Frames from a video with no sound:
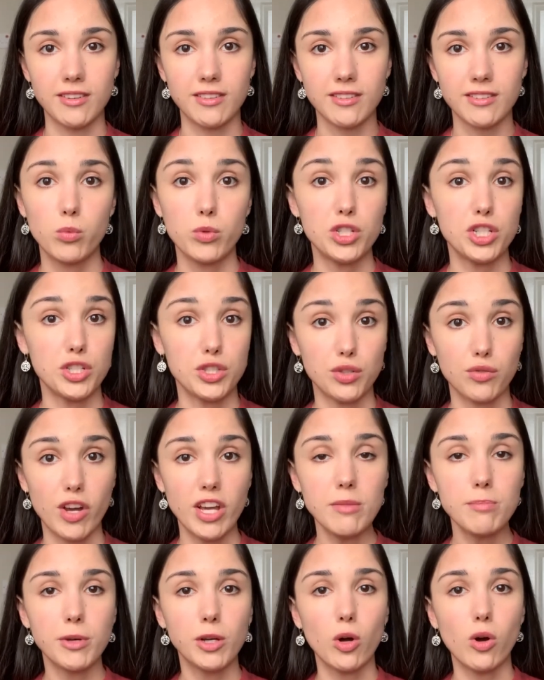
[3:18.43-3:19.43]
which is
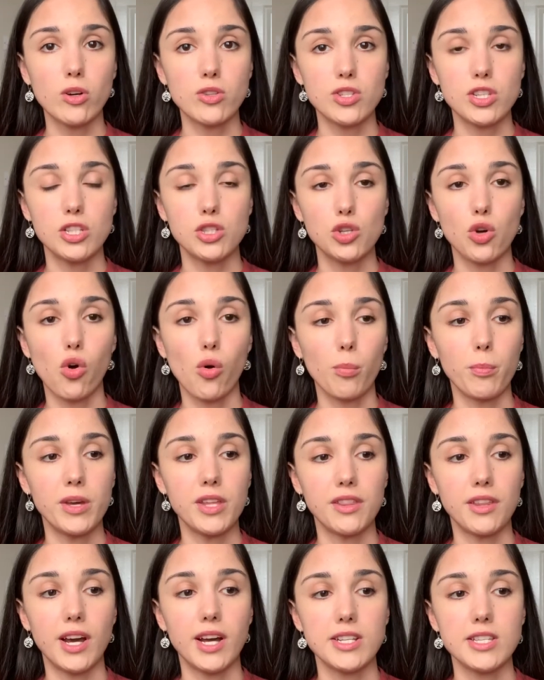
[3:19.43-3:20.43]
great because it taught me
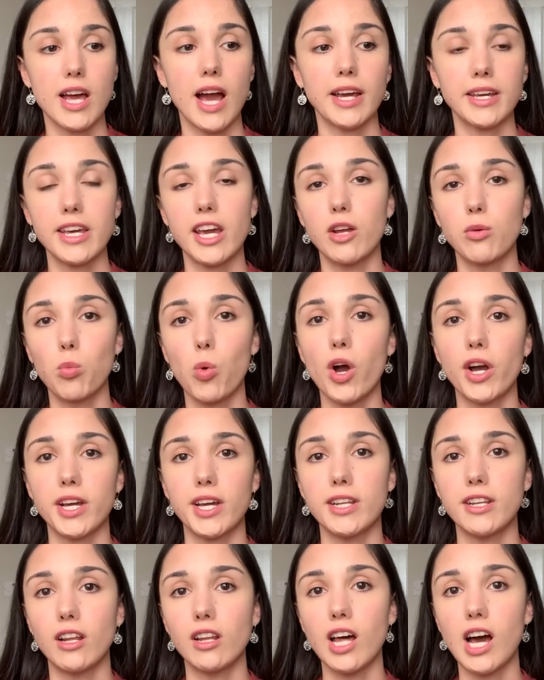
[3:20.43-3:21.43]
that I can work in
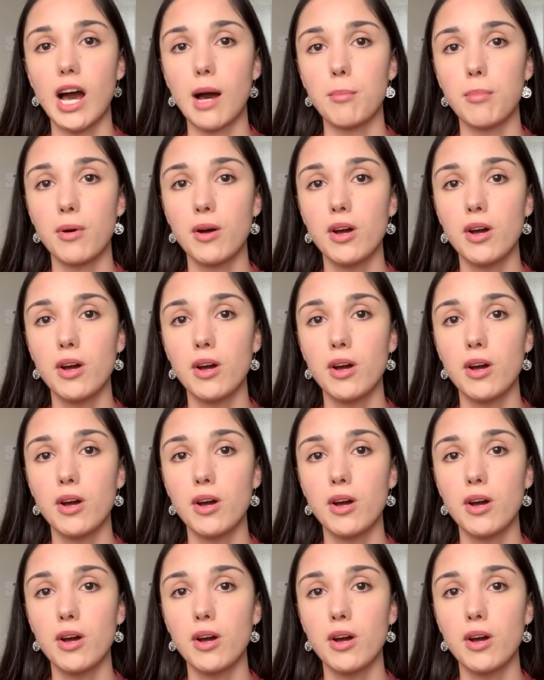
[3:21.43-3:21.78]
a lab